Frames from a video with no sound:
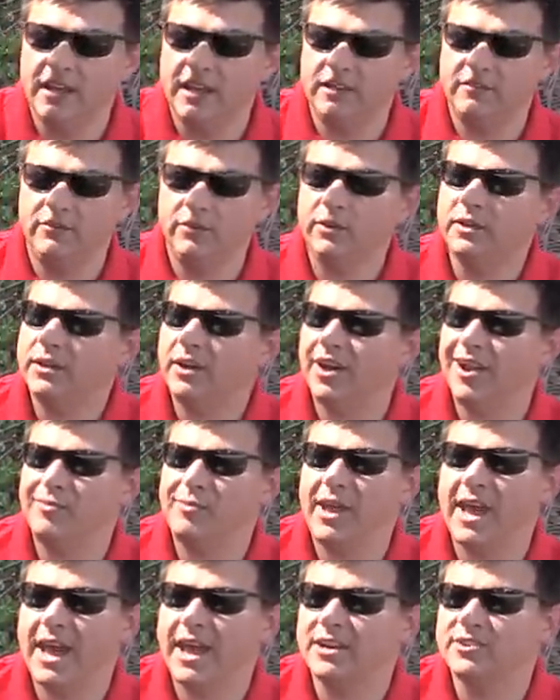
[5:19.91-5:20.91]
and fuel
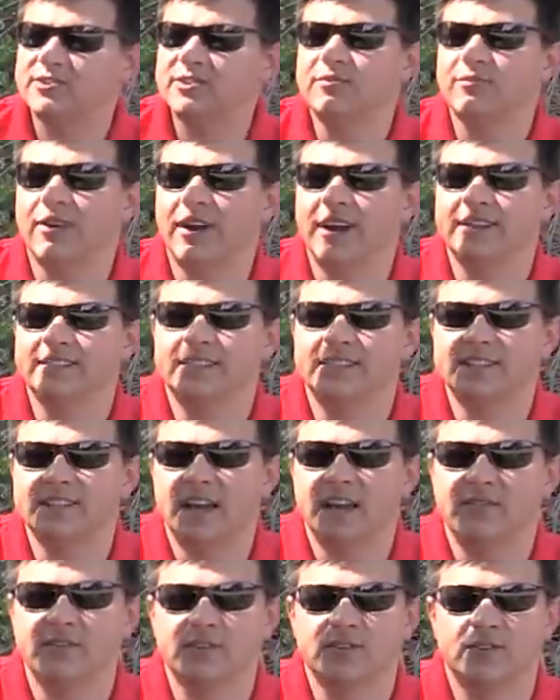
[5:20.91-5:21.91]
economy actually rises
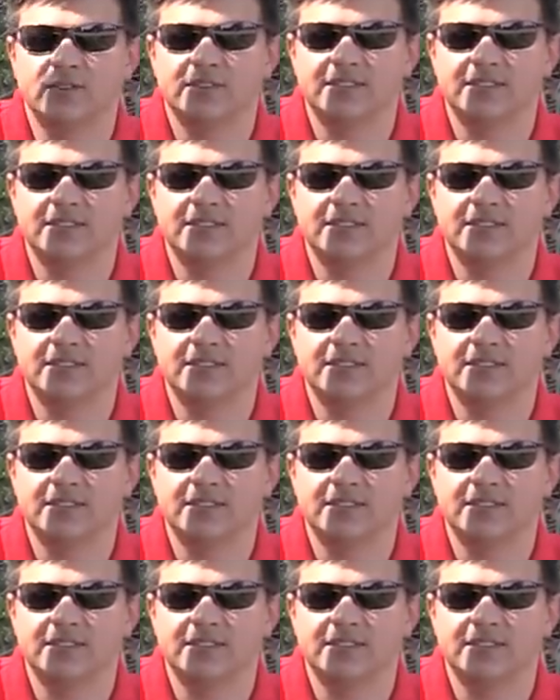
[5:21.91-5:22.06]
ever so